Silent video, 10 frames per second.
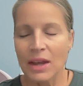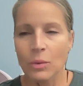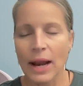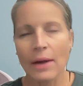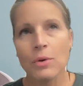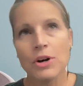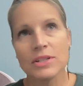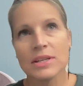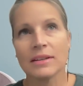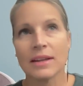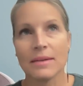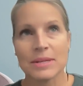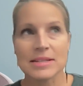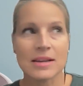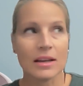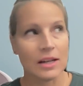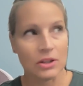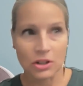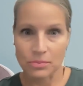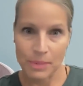when I worked, let me tell you a
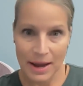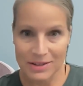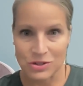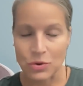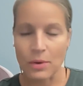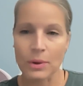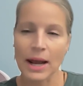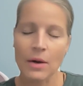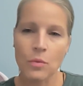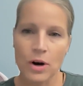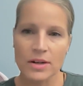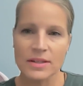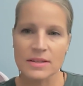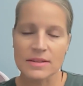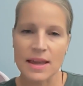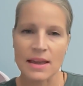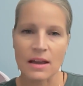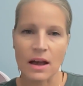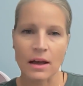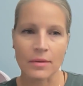little backstory. When I worked as
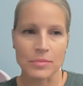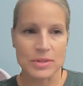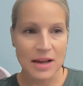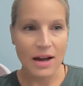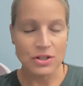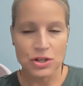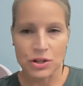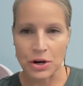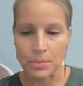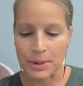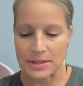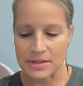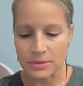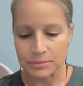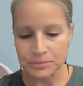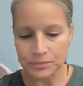a massage therapist,